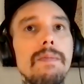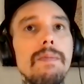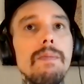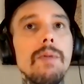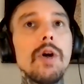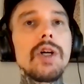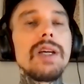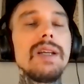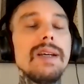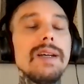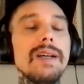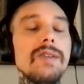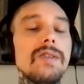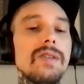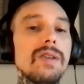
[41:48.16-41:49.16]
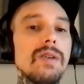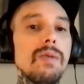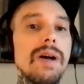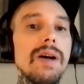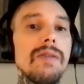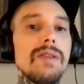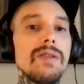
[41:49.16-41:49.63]
murkiness
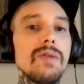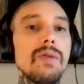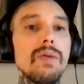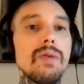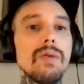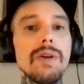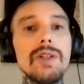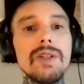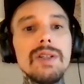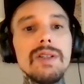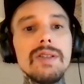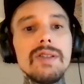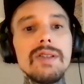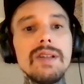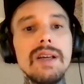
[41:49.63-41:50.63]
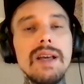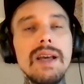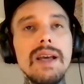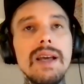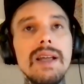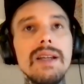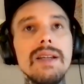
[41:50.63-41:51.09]
around its origins
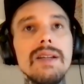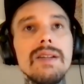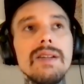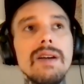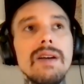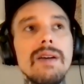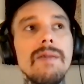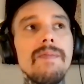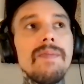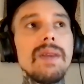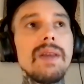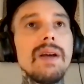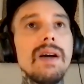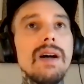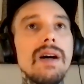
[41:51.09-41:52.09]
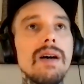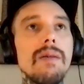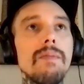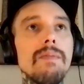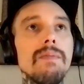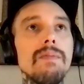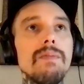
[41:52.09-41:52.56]
and
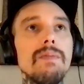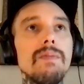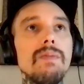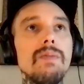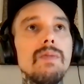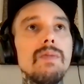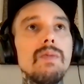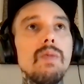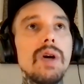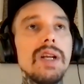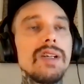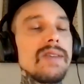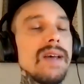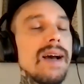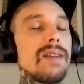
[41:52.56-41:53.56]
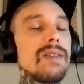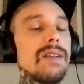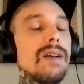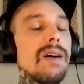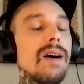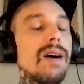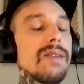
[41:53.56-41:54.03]
um, what
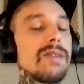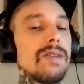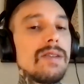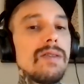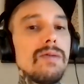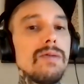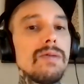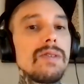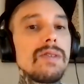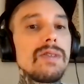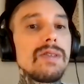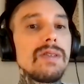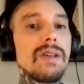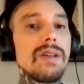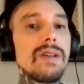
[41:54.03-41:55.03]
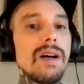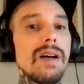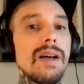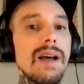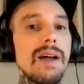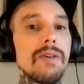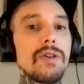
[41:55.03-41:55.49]
exactly constitutes uh,
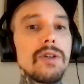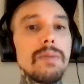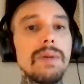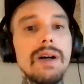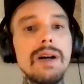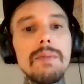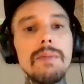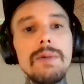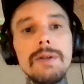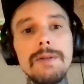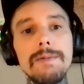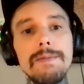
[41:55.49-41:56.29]
Al Shabaab.